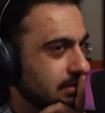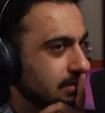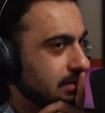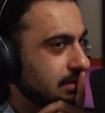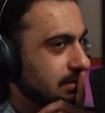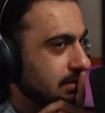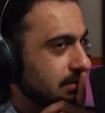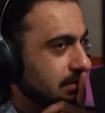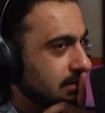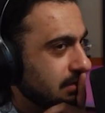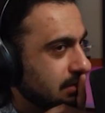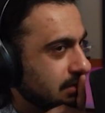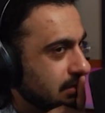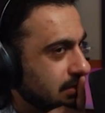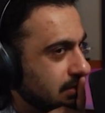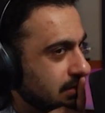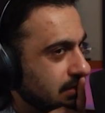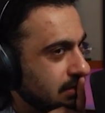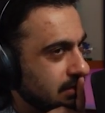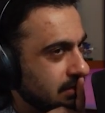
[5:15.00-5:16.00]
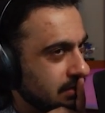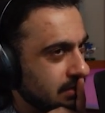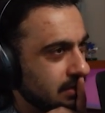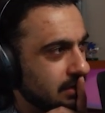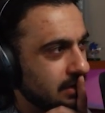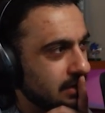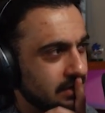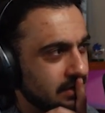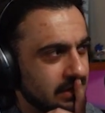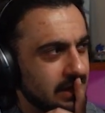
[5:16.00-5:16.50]

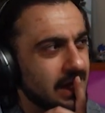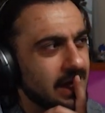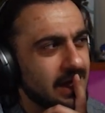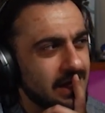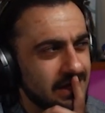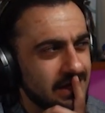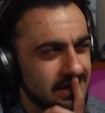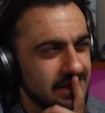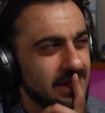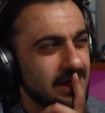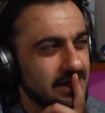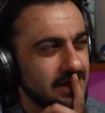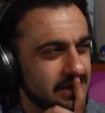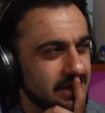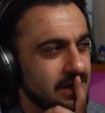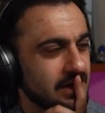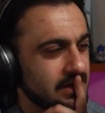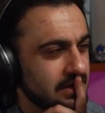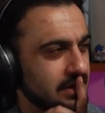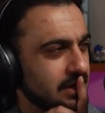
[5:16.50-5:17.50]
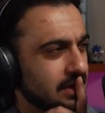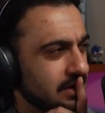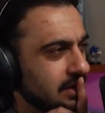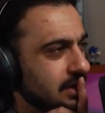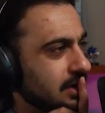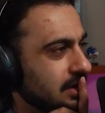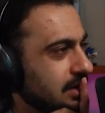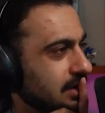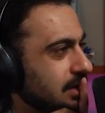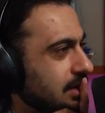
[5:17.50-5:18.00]

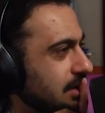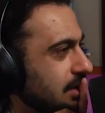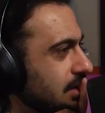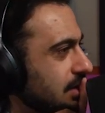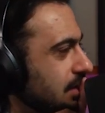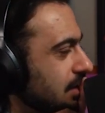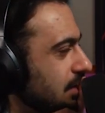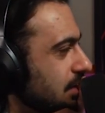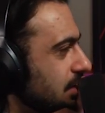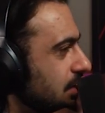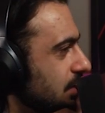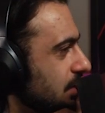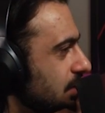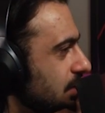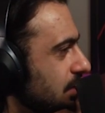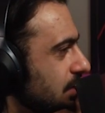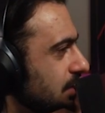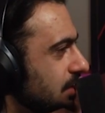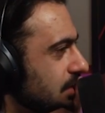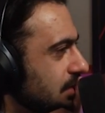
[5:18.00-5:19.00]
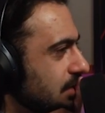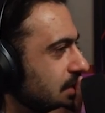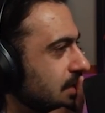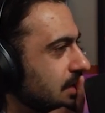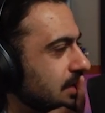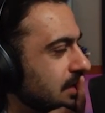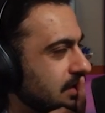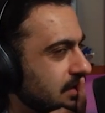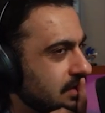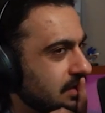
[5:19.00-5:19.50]

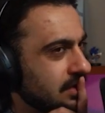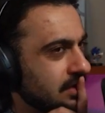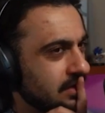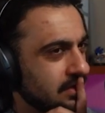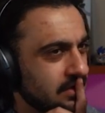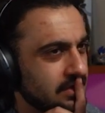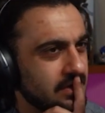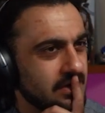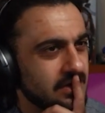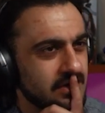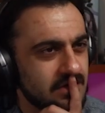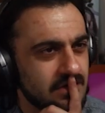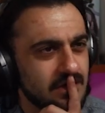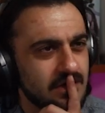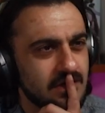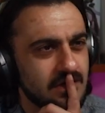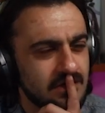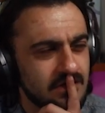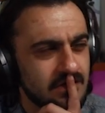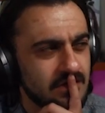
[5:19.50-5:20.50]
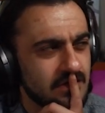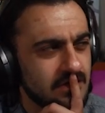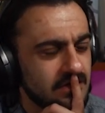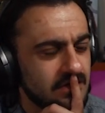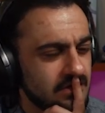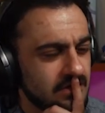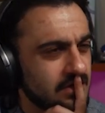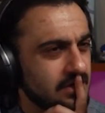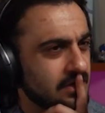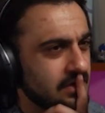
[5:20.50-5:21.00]

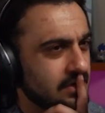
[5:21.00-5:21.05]
This person isn't speaking.